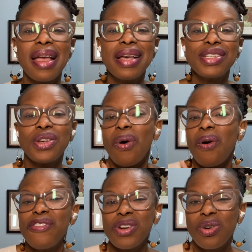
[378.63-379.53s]
So
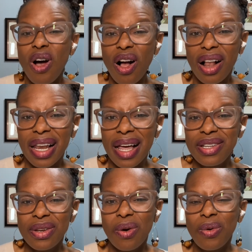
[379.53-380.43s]
overall,
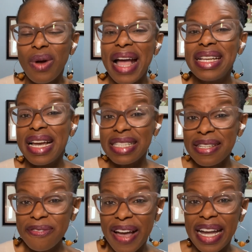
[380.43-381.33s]

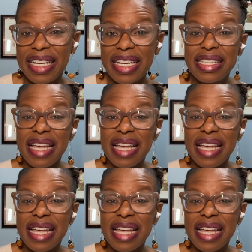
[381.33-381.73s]
identifying it